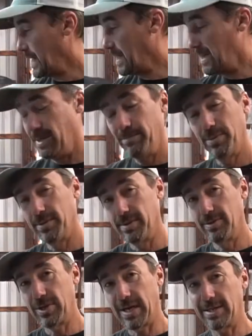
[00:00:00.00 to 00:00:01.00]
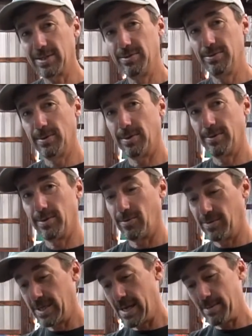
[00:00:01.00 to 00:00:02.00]
and then put the dry suit on
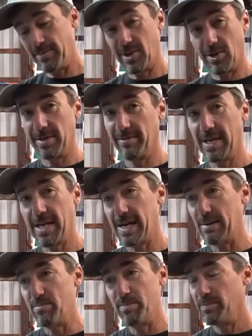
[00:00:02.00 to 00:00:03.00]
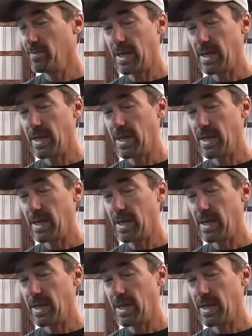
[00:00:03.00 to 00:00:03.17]
over top of all of that.